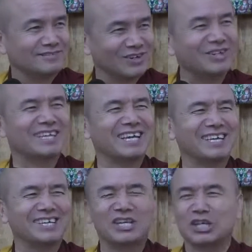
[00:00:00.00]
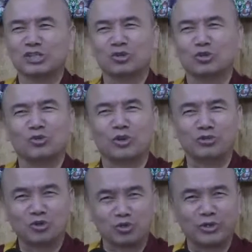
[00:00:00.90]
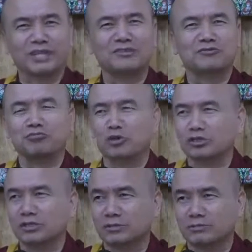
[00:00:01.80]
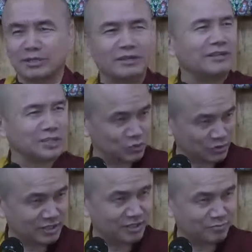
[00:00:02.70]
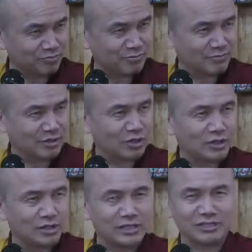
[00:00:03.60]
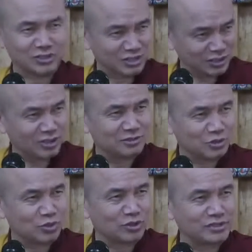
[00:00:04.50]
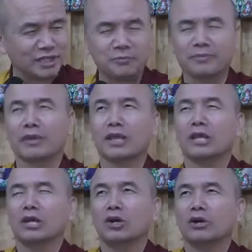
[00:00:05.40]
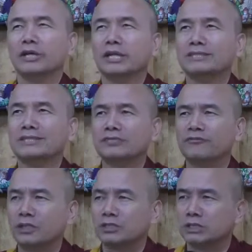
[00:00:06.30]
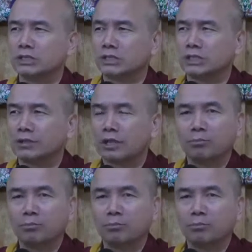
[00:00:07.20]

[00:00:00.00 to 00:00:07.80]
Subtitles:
Okay, so you don't want to drink it because in Israel it's dirty, is what you're saying? Okay, let's say it's very dirty.